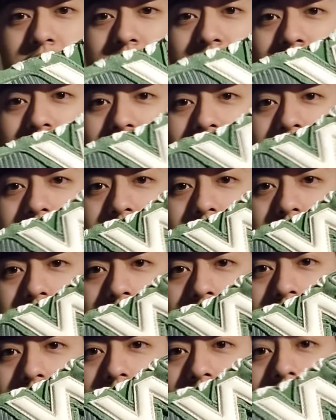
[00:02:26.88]
Like,
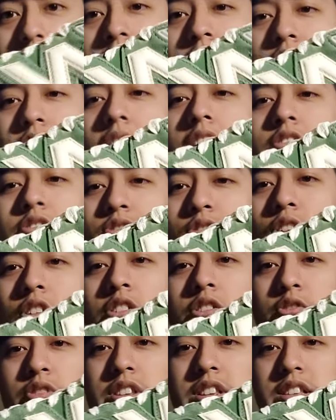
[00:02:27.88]
that's not, not
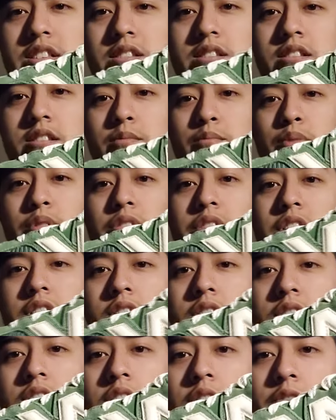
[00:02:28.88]
dark green necessarily, but
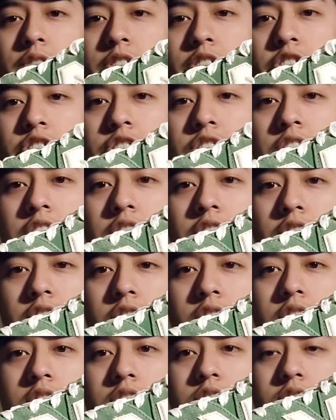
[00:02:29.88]
they're definitely a shade,
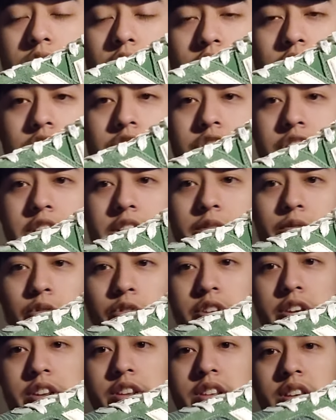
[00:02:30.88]
uh, darker shade of
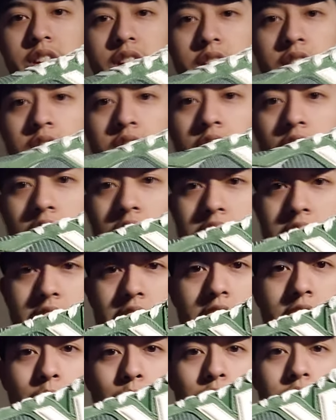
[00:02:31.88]
green on
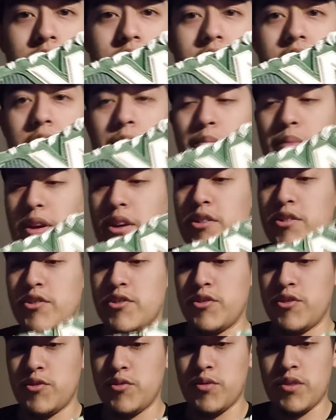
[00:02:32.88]
camera compared
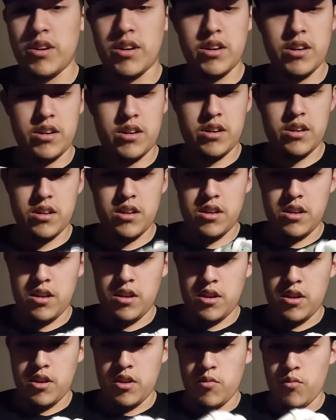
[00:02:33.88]
to uh,
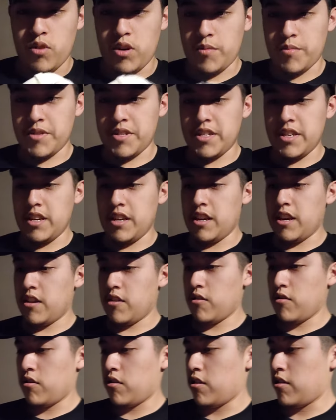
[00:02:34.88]
what I'm seeing
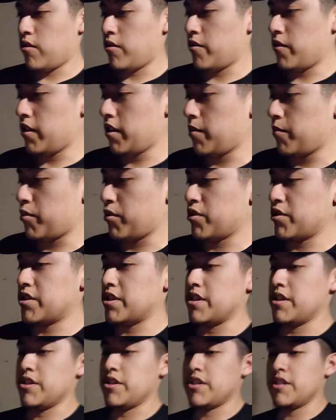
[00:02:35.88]
here on in
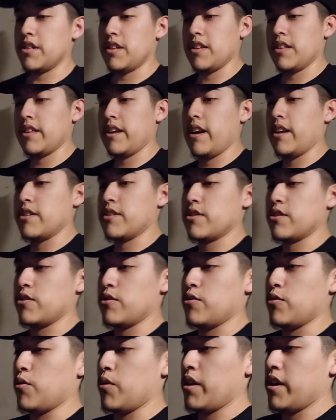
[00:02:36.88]
person and shit like that.
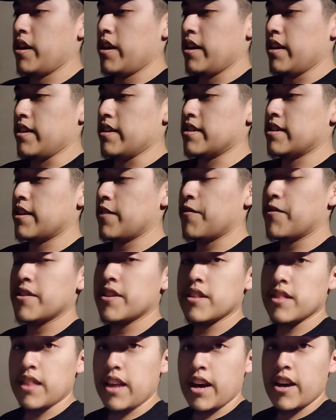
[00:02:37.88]
So, it's definitely
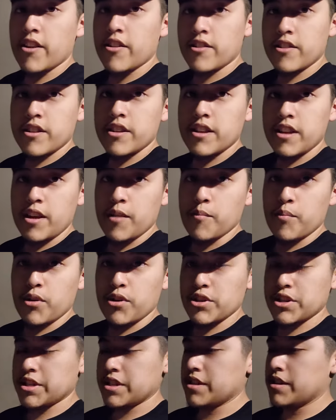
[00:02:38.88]
lighter in
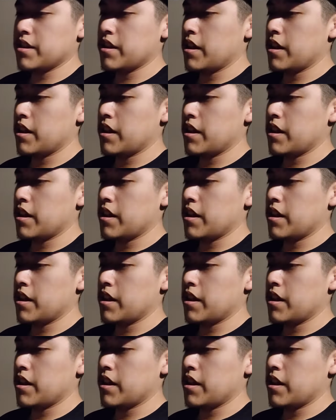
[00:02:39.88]
person.